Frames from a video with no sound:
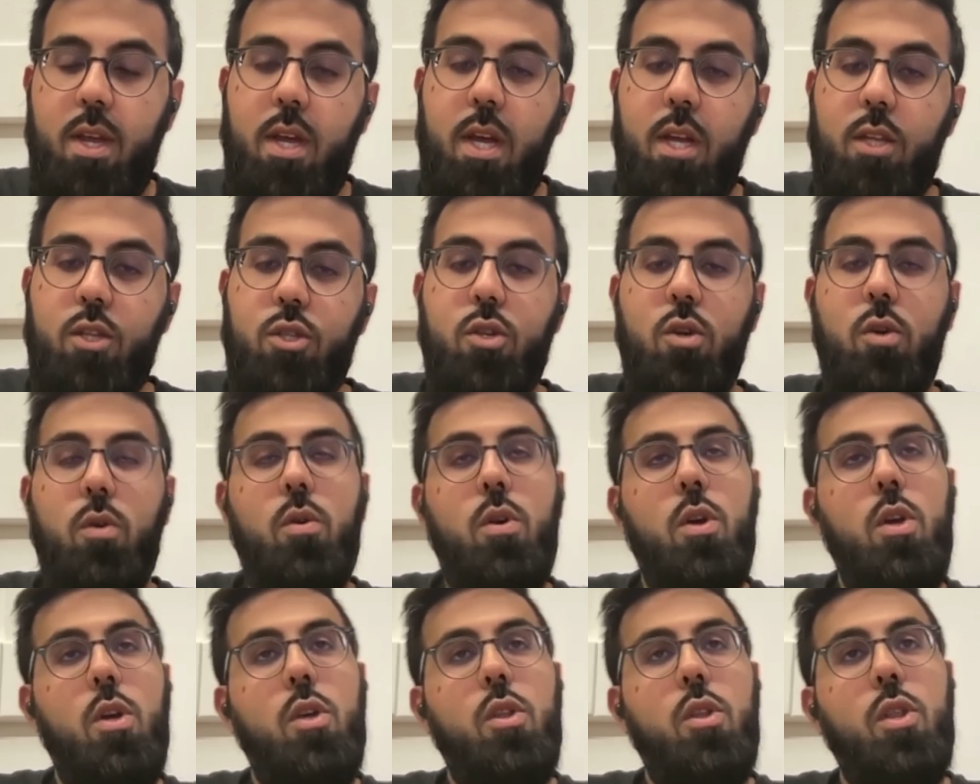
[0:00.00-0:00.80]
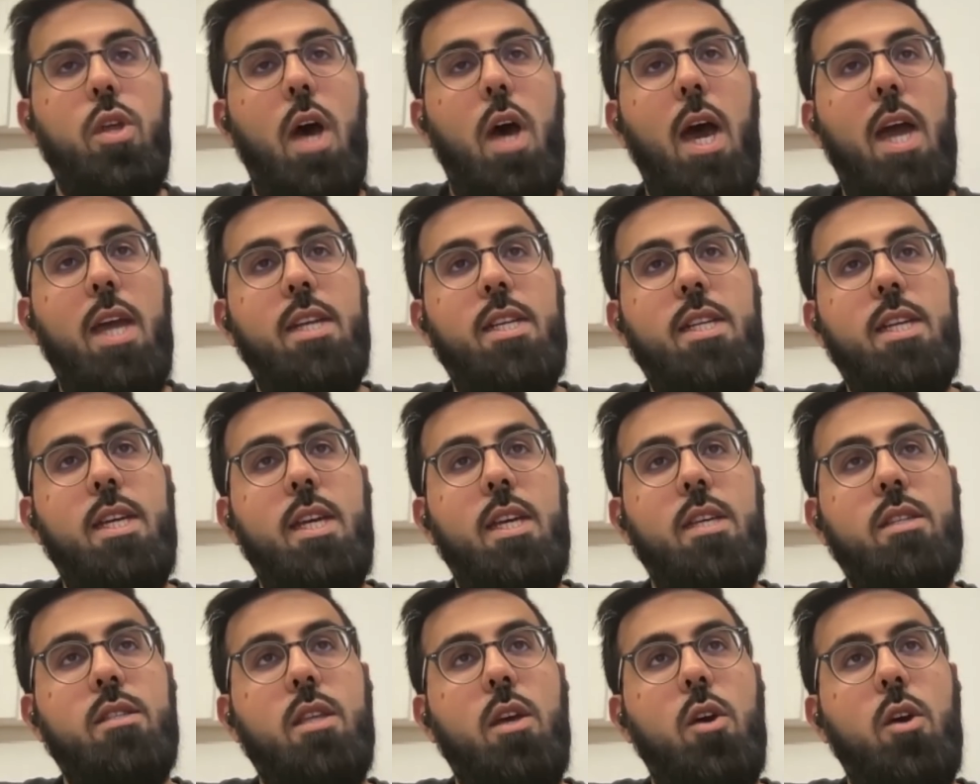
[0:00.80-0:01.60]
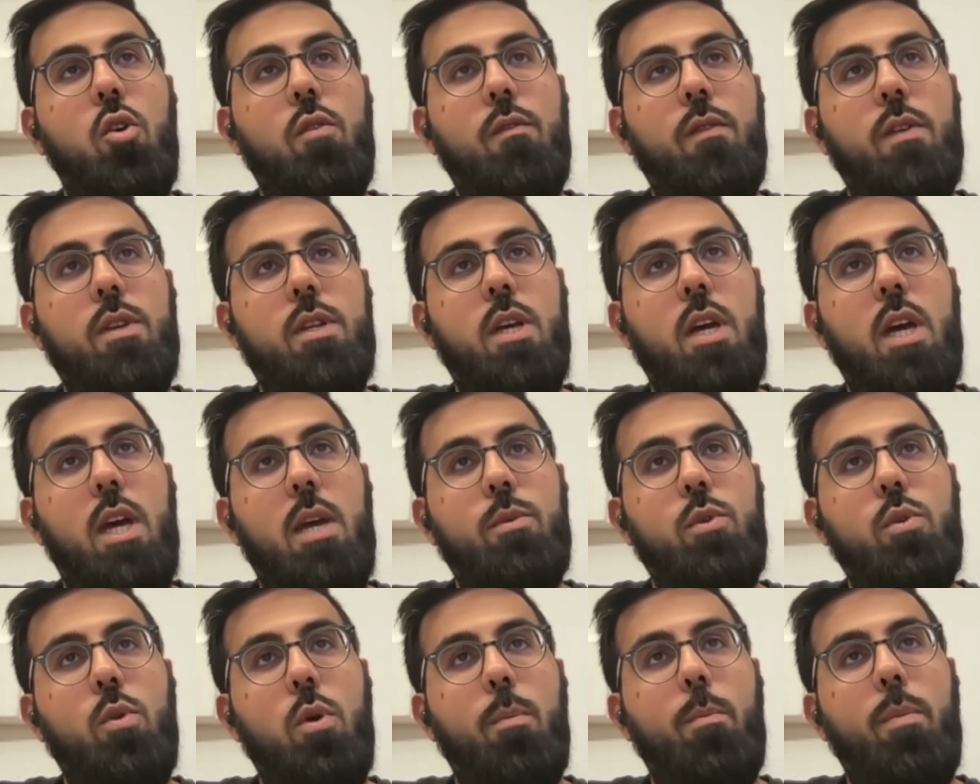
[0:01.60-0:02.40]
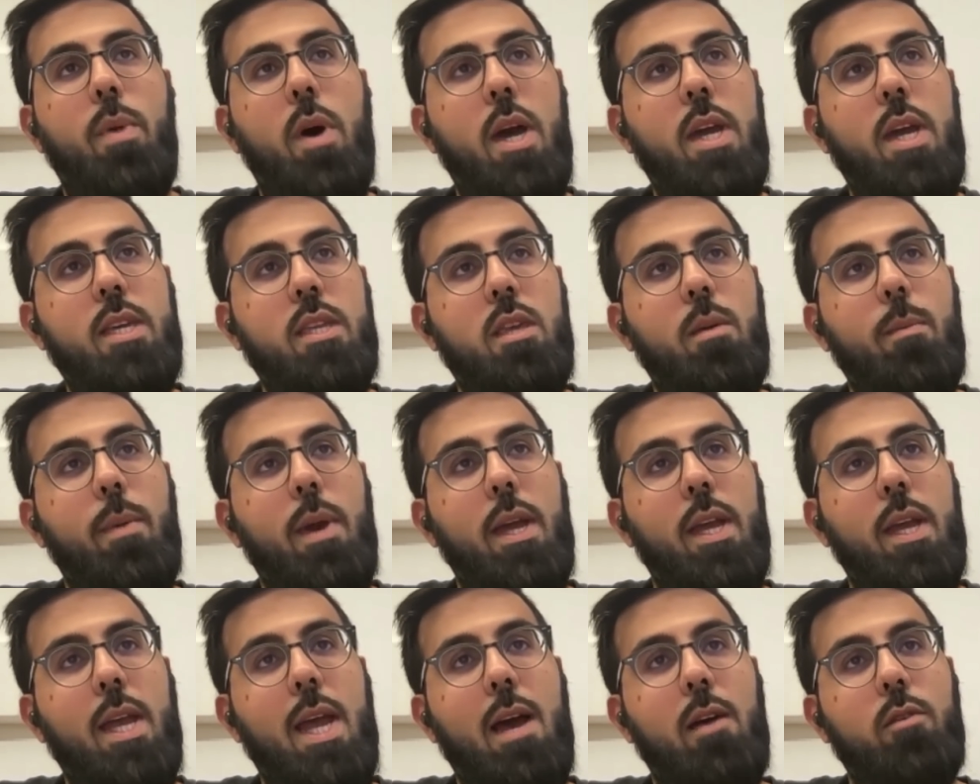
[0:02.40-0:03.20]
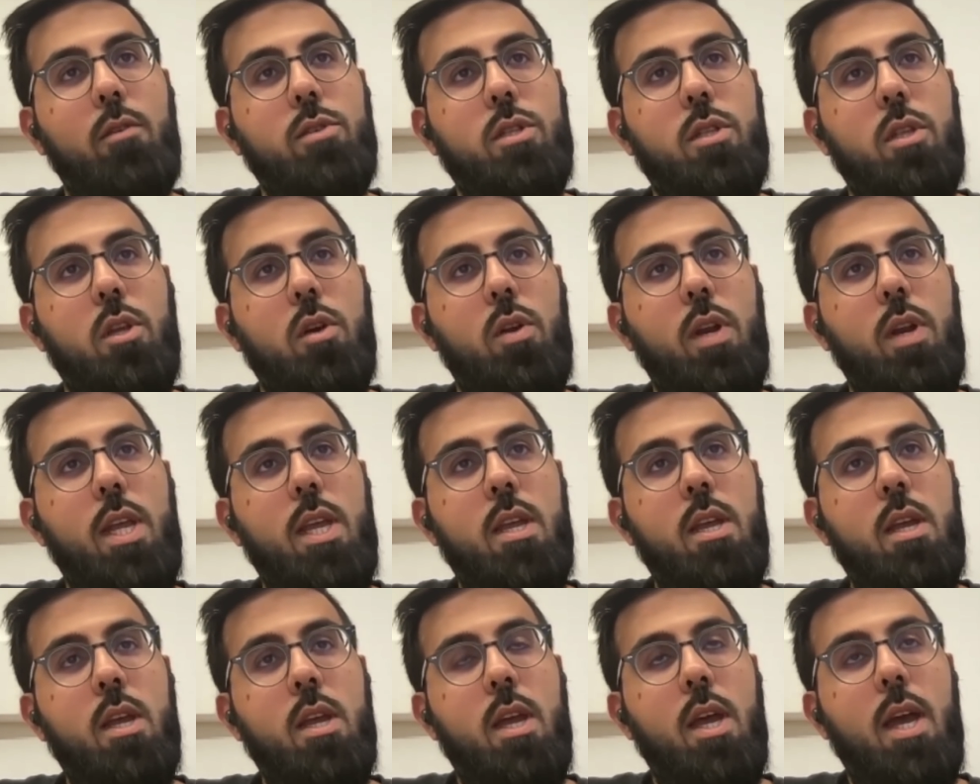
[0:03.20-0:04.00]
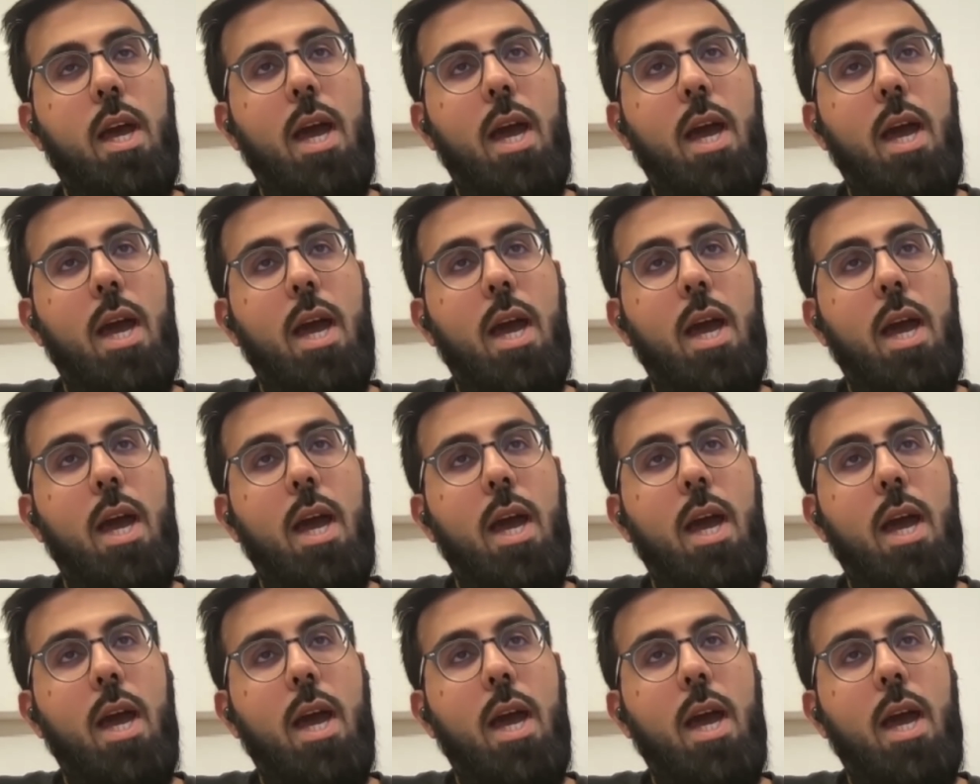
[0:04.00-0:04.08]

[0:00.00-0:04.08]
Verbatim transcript: And so the idea is that over time you are buying the bank out slowly,